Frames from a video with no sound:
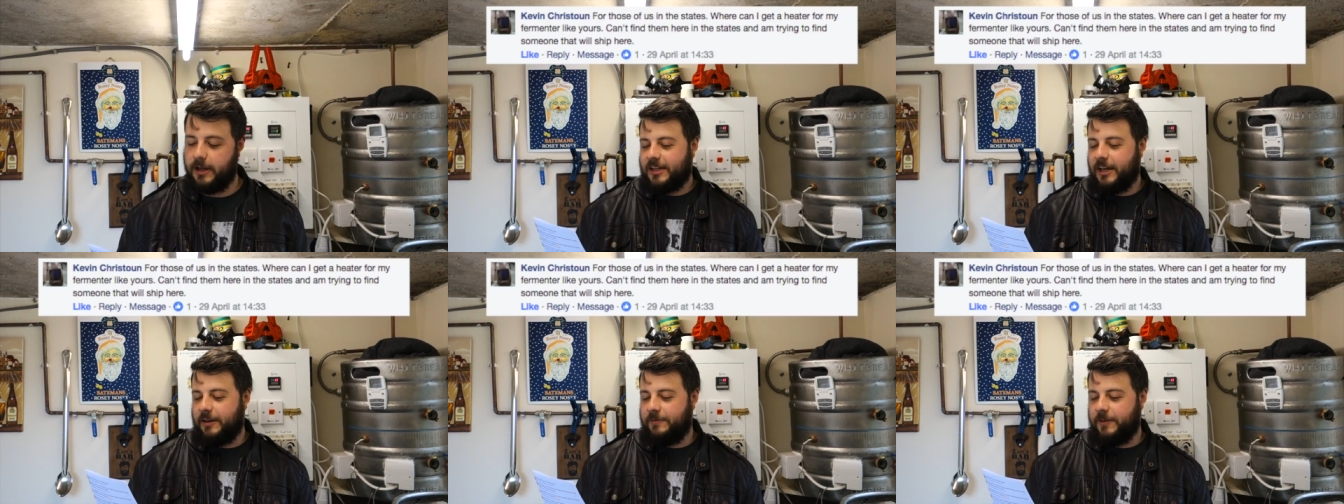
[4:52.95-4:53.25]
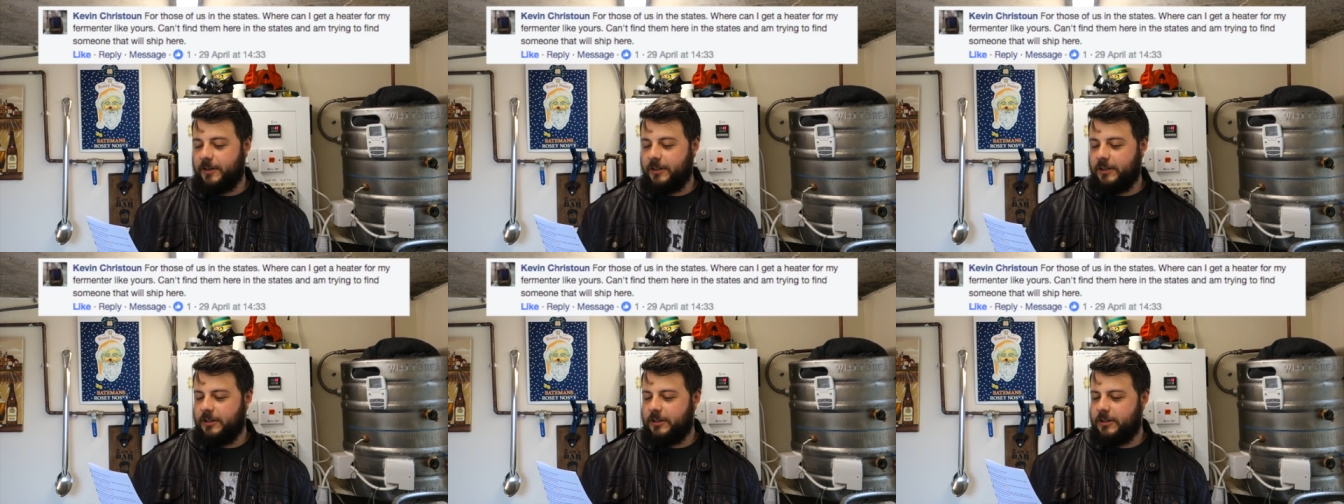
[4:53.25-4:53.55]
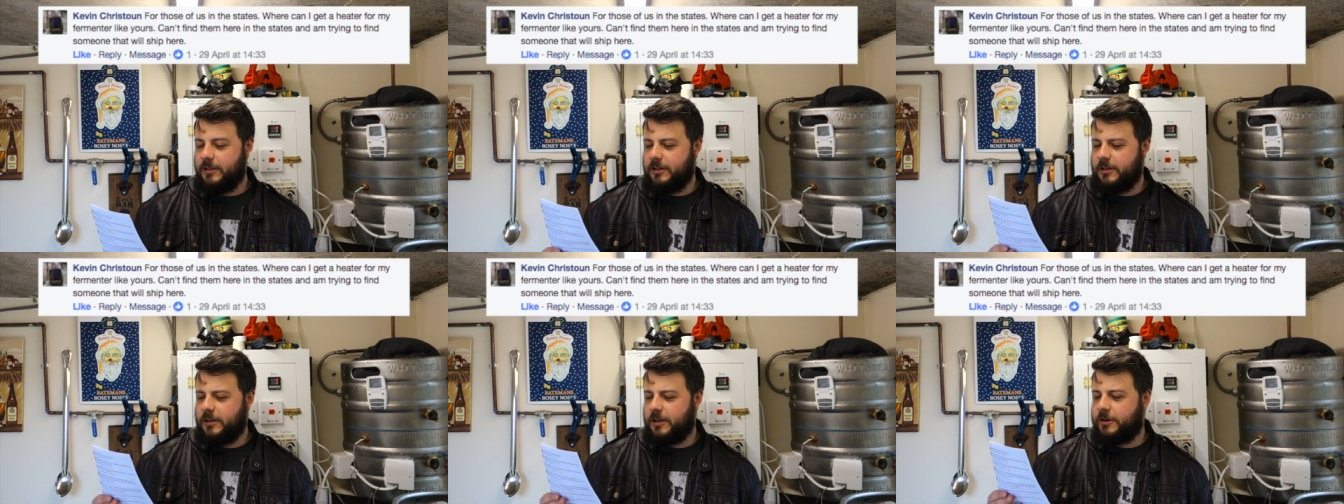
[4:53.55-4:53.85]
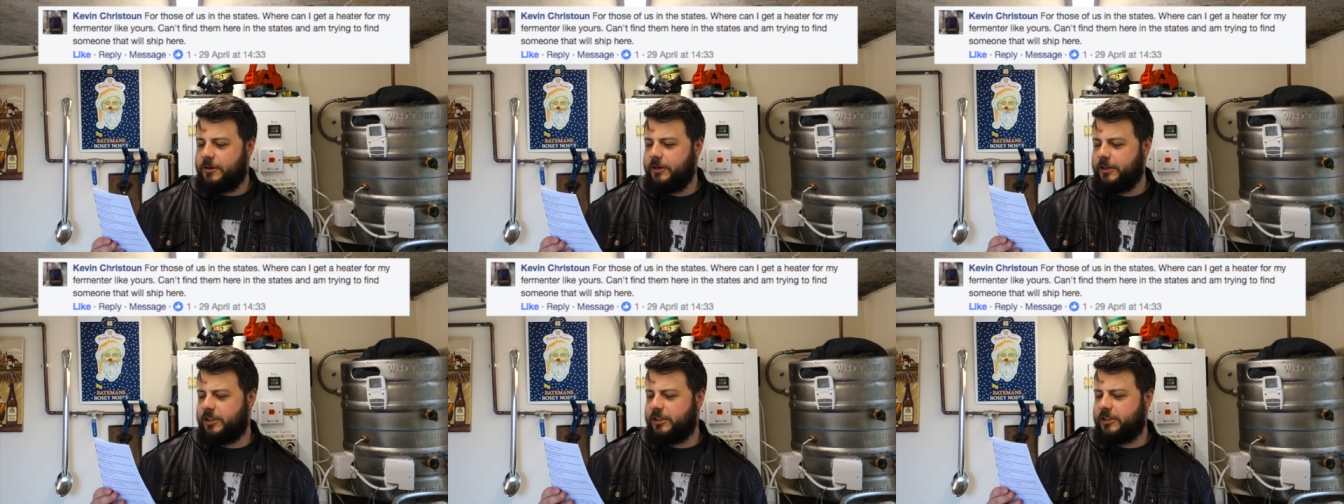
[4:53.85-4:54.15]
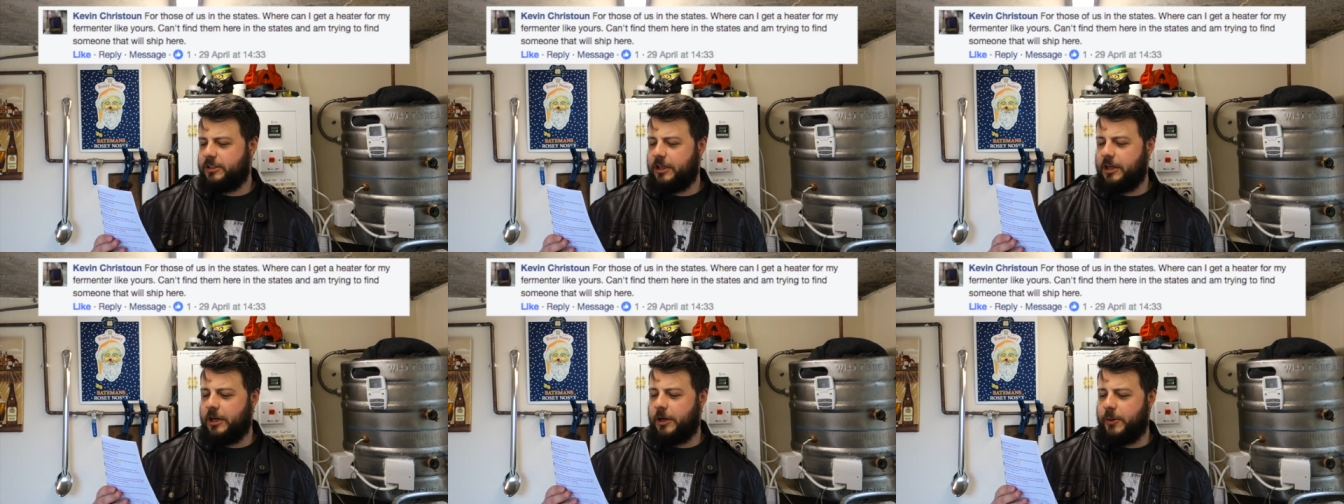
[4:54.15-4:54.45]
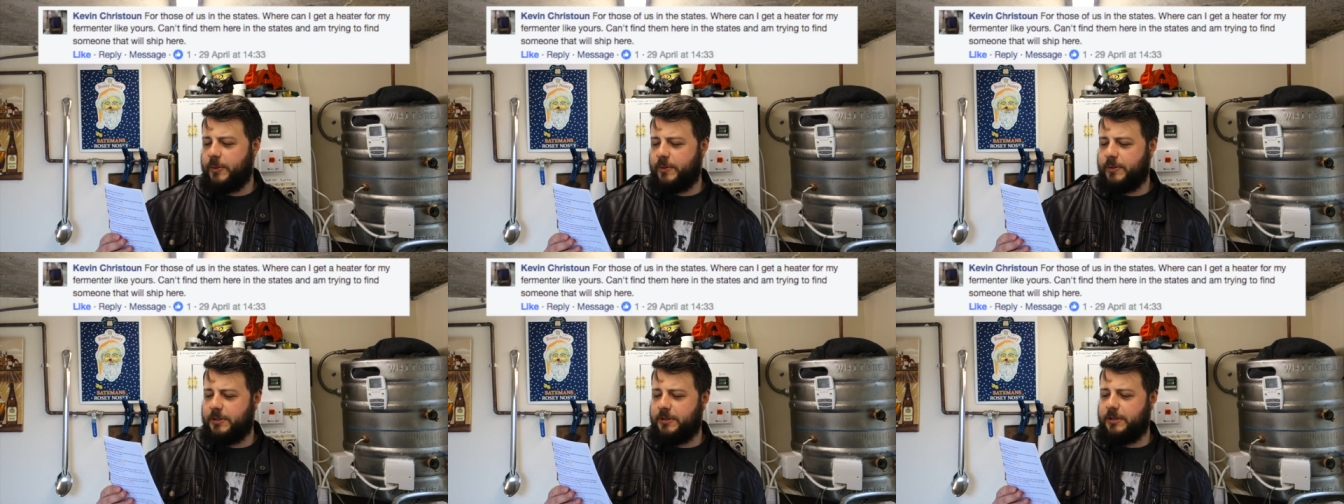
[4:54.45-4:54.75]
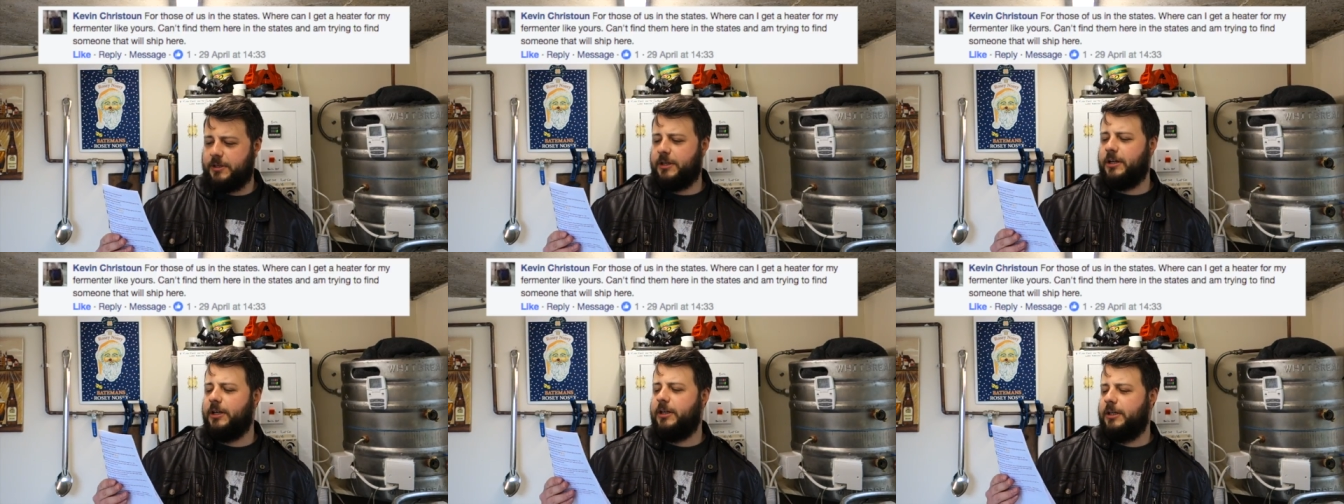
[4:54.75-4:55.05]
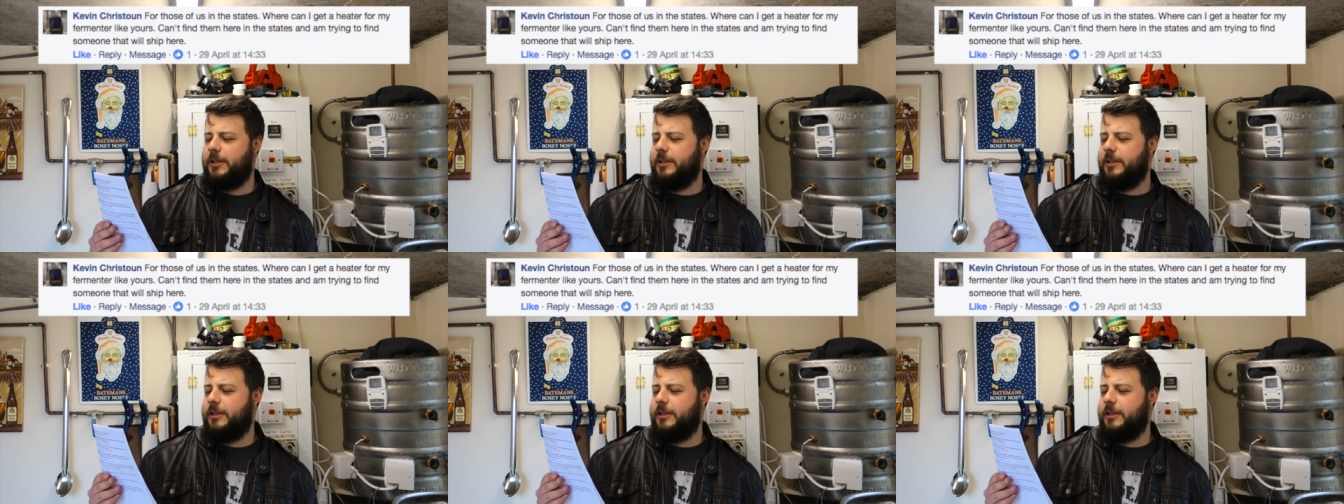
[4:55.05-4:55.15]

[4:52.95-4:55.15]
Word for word: Kevin Christone,